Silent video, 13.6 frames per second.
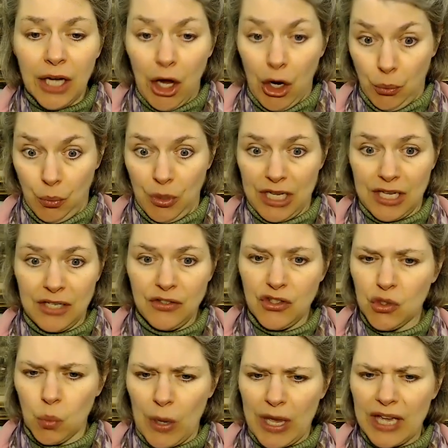A reed
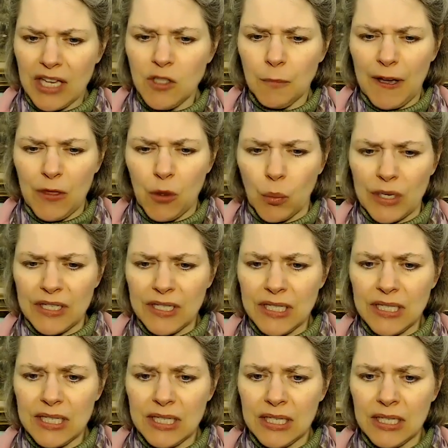swayed by the wind?